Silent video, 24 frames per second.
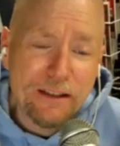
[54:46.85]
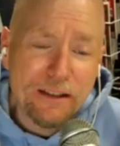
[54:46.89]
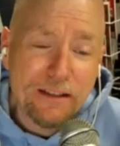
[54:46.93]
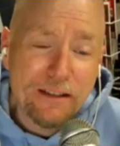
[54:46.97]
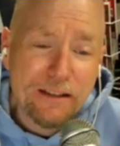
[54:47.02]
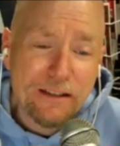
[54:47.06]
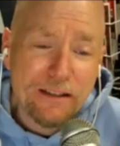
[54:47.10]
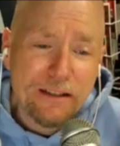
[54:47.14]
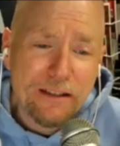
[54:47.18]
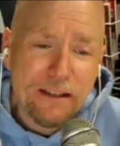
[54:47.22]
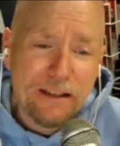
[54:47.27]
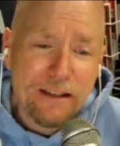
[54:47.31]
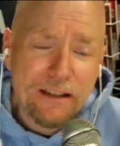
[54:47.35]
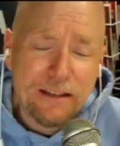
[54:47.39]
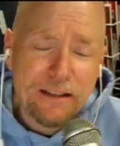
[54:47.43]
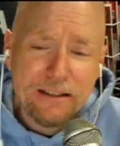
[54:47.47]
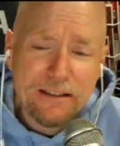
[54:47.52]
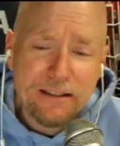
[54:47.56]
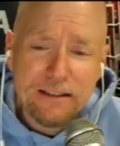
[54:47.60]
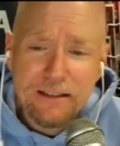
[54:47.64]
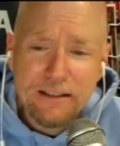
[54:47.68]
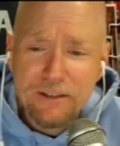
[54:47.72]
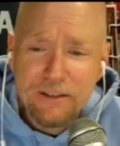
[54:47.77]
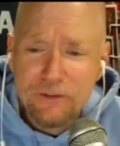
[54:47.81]
And
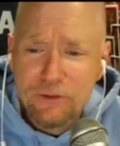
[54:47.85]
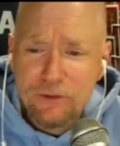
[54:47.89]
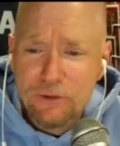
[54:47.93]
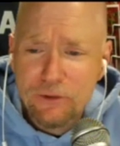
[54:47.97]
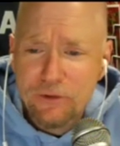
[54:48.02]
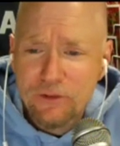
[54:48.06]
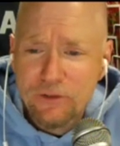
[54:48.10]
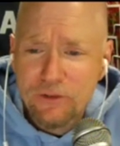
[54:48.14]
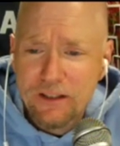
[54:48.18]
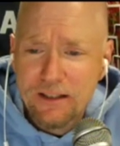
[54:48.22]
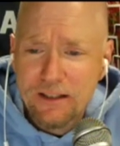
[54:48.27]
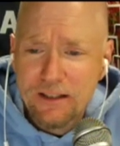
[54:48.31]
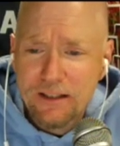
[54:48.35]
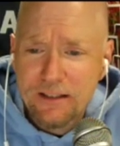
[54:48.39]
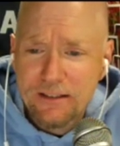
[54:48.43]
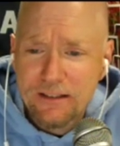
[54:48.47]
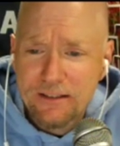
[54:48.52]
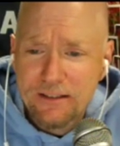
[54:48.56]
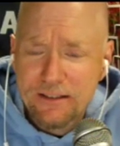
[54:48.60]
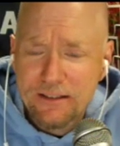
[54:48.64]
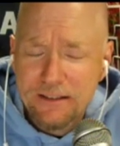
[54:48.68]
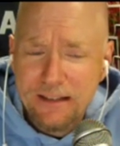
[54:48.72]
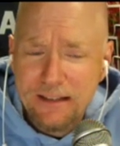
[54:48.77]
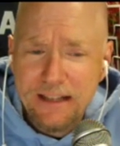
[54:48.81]
listeners,
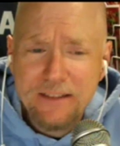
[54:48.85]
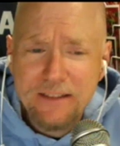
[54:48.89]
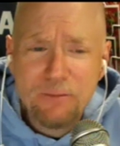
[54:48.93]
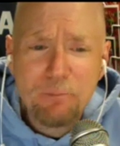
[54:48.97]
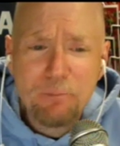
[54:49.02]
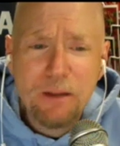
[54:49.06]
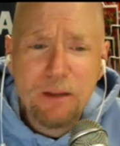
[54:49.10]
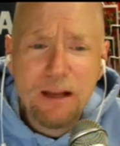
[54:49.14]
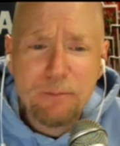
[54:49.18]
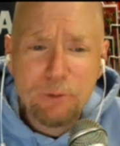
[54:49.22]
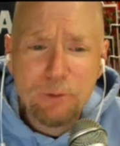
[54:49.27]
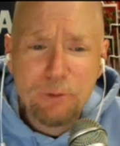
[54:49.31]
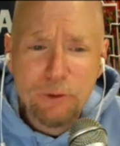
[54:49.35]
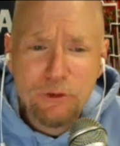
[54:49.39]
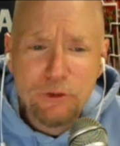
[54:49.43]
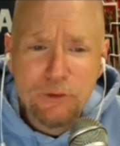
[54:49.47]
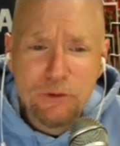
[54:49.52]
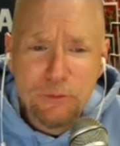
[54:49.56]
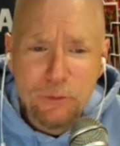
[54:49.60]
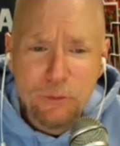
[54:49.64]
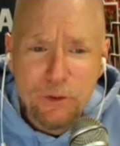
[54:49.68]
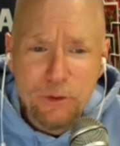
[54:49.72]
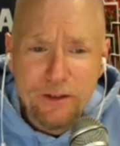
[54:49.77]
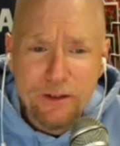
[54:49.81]
that's Bob
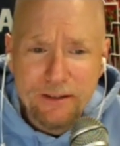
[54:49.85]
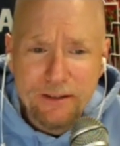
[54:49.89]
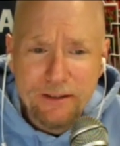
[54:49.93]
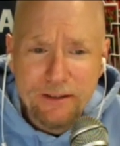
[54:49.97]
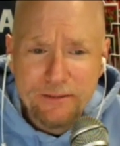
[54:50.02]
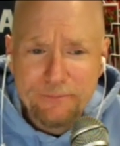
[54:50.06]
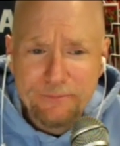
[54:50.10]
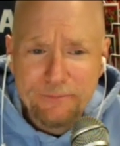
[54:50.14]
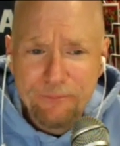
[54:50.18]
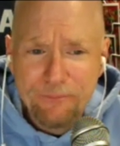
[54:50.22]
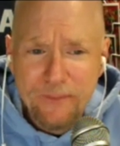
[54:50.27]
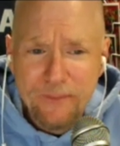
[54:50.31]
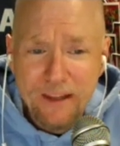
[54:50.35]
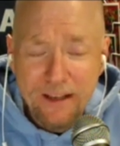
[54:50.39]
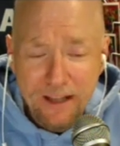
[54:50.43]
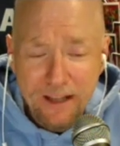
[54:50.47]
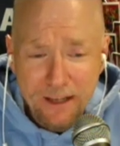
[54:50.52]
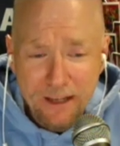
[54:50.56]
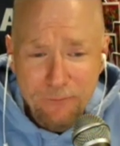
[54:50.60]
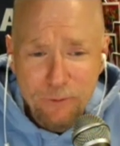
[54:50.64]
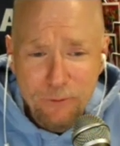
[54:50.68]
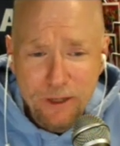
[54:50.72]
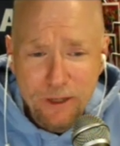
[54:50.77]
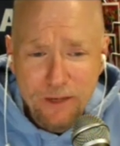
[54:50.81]
Lucius for you. And
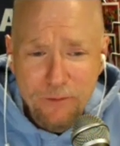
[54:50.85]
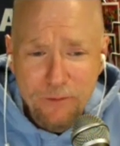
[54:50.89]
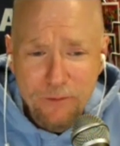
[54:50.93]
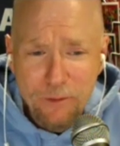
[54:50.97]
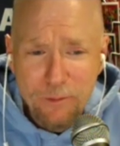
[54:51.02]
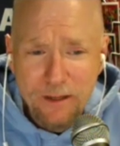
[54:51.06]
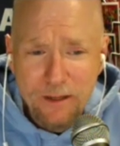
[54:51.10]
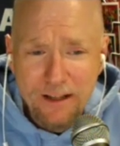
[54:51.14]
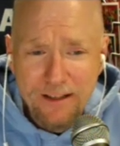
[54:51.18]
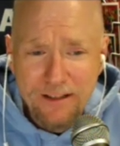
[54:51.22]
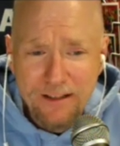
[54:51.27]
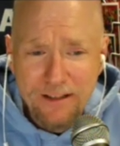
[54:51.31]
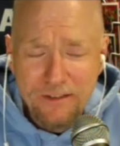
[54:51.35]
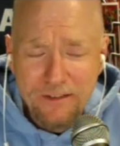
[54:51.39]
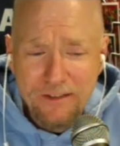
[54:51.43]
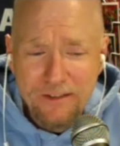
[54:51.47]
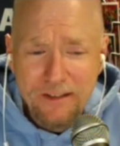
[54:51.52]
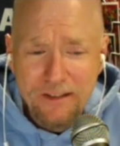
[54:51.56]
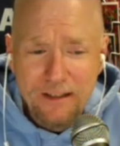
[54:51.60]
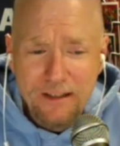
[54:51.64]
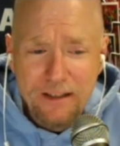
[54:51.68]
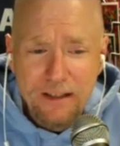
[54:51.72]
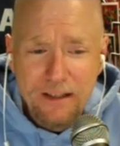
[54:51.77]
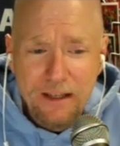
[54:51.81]
I'm Rick Verbanis.
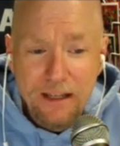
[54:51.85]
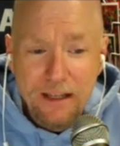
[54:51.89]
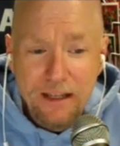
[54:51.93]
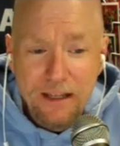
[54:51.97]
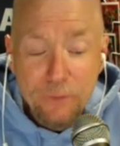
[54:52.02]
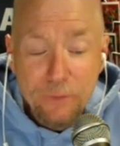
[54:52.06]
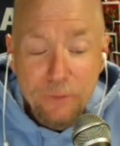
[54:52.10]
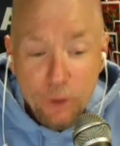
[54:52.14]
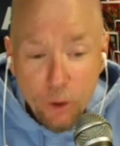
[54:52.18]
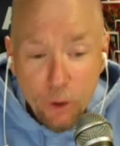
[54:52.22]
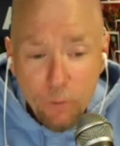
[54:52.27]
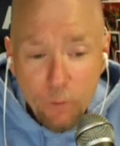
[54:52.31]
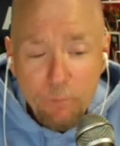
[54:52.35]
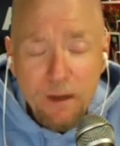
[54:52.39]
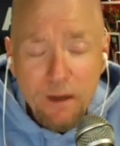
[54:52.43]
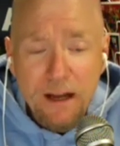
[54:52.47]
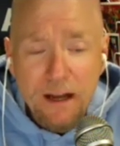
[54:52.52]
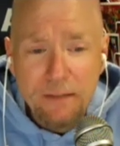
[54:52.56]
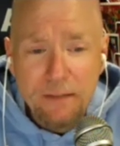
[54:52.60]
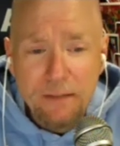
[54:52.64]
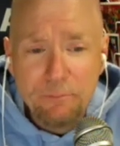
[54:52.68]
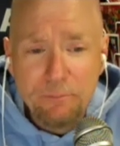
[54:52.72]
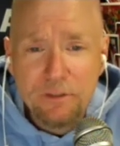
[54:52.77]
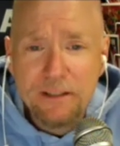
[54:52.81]
And if you don't
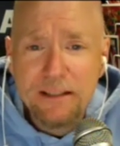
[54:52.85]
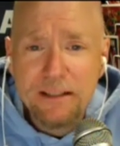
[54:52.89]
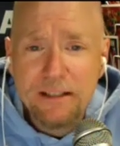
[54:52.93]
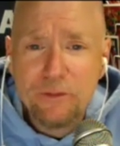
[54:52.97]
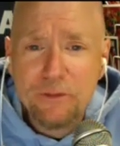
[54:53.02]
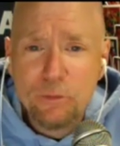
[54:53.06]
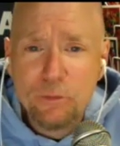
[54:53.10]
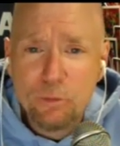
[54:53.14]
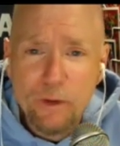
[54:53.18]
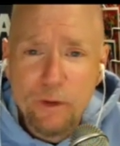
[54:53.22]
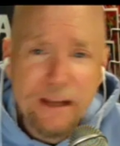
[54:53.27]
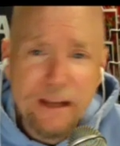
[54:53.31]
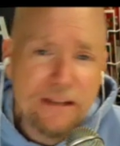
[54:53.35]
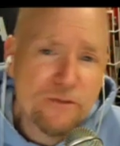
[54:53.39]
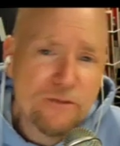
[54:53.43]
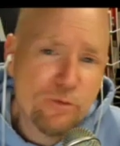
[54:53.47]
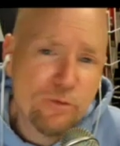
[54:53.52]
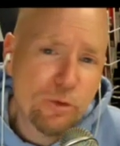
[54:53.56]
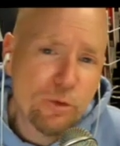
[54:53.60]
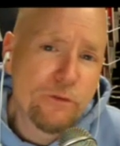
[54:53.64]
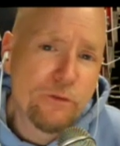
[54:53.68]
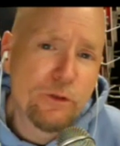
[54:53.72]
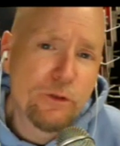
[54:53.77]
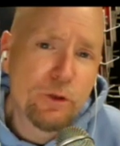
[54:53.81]
mind, please
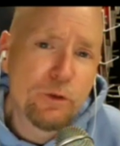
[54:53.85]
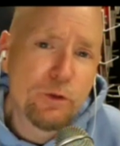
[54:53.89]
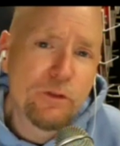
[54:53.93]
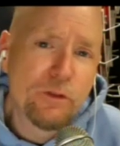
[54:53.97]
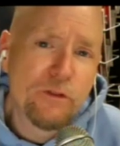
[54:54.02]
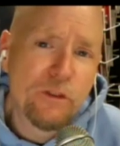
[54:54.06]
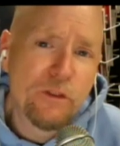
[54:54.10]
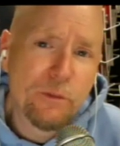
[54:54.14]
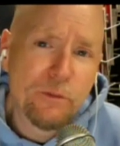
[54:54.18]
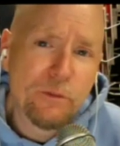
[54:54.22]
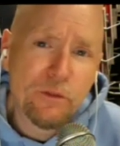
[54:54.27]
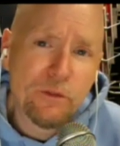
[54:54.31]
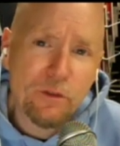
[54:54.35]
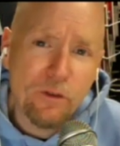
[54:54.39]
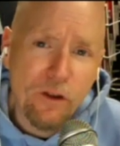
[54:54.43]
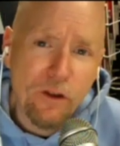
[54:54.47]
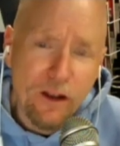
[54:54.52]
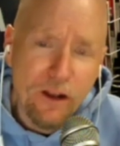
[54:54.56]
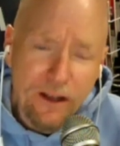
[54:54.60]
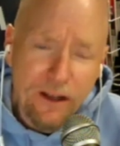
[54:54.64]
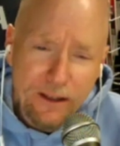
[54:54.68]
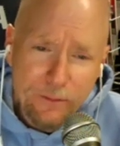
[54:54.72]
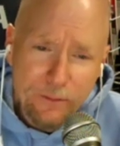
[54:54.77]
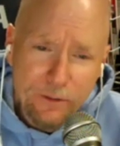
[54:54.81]
rate, review, and
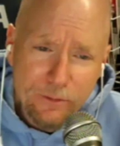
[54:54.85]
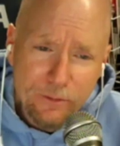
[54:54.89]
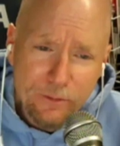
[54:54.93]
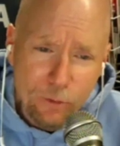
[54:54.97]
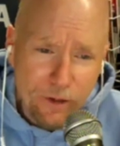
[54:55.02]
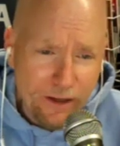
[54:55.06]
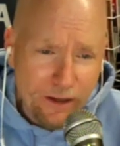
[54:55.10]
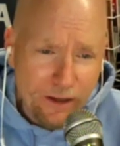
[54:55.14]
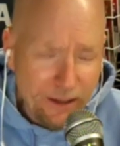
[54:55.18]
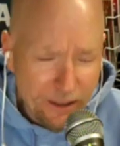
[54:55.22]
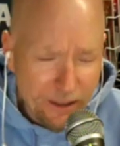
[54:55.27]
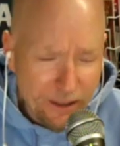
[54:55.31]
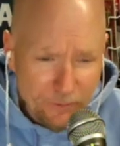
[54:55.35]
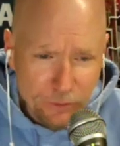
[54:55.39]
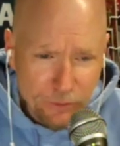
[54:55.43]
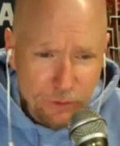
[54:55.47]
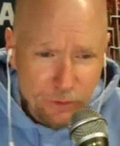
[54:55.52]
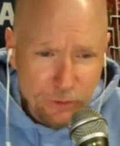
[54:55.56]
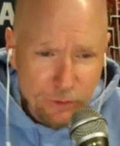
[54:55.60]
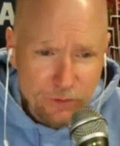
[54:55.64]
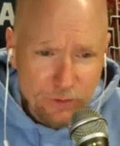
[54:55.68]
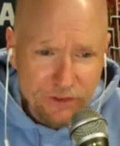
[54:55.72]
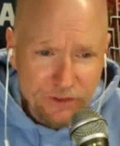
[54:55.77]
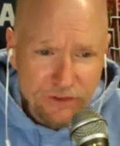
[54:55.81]
subscribe wherever
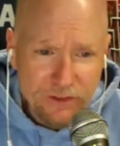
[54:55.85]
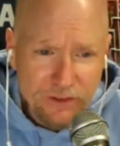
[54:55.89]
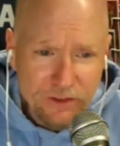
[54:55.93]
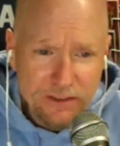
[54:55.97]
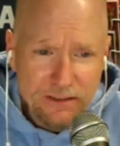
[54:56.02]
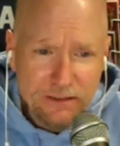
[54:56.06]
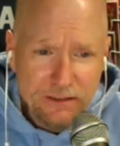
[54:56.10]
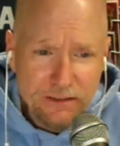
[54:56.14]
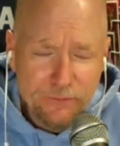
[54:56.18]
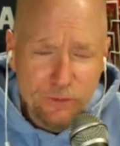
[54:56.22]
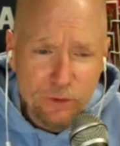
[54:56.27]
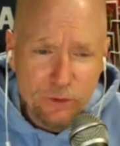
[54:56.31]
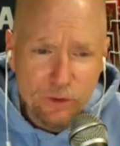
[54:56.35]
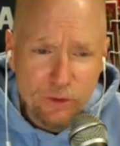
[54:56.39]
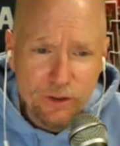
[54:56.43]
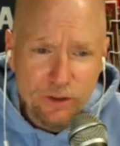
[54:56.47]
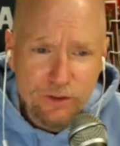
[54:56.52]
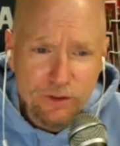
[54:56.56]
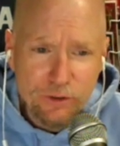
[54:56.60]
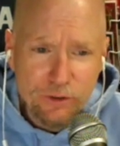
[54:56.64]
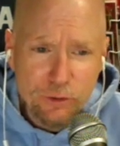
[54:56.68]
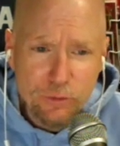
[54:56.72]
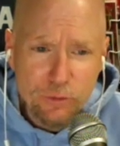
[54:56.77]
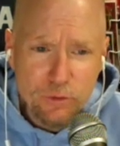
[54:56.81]
you listen. If you're
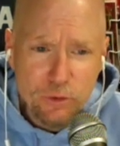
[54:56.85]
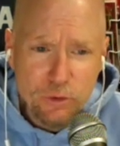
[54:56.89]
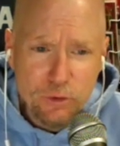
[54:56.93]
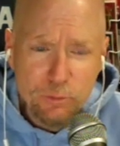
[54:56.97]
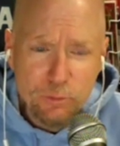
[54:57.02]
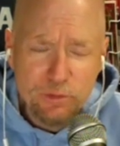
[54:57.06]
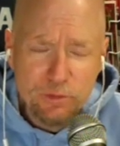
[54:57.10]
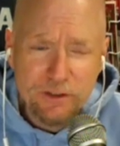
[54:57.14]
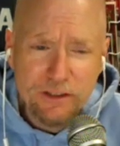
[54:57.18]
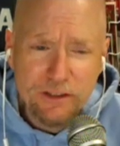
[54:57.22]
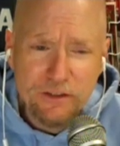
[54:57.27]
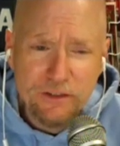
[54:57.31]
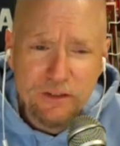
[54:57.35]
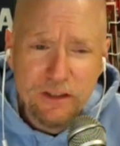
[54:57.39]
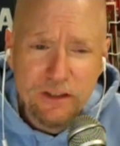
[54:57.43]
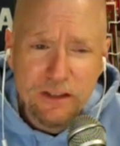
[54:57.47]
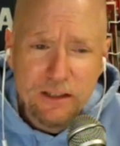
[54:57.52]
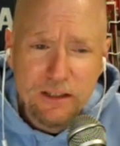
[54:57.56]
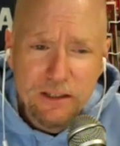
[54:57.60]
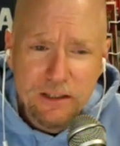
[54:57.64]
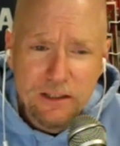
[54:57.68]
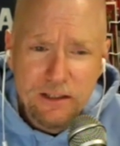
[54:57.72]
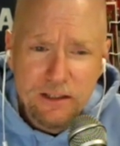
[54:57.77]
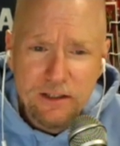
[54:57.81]
on YouTube, please
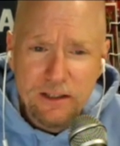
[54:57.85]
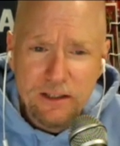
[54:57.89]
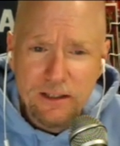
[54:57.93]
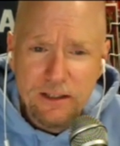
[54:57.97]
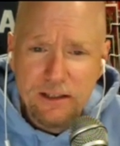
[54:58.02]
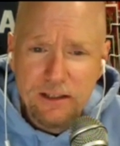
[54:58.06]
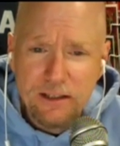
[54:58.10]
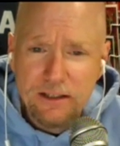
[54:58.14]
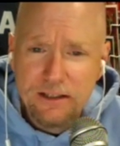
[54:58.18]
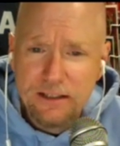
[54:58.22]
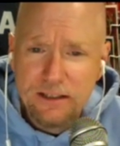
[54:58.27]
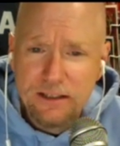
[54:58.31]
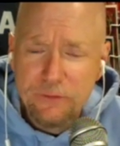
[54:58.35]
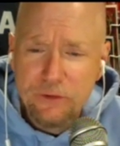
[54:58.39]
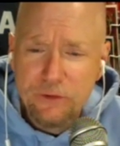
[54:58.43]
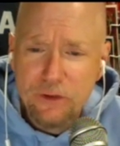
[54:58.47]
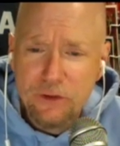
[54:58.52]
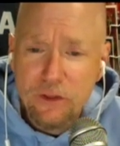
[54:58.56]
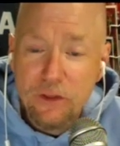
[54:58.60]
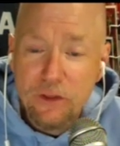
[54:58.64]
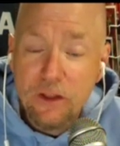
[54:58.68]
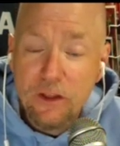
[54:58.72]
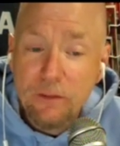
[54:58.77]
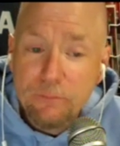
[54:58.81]
Give us
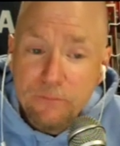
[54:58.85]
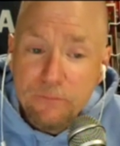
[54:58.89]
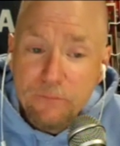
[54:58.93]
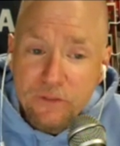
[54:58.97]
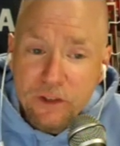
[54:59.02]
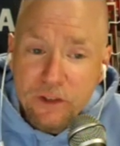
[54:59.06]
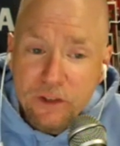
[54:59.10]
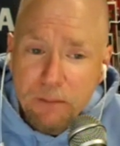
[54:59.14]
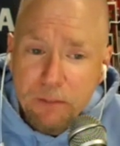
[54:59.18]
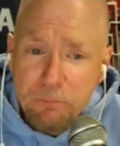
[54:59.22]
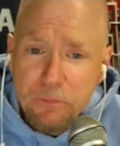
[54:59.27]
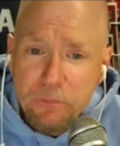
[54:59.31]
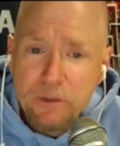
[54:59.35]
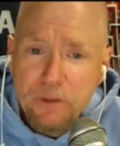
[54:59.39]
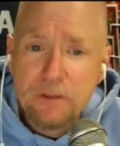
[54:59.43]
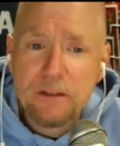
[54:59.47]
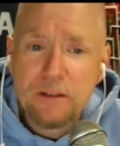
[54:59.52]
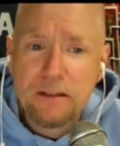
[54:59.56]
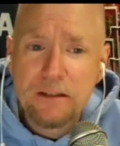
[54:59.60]
a thumbs up.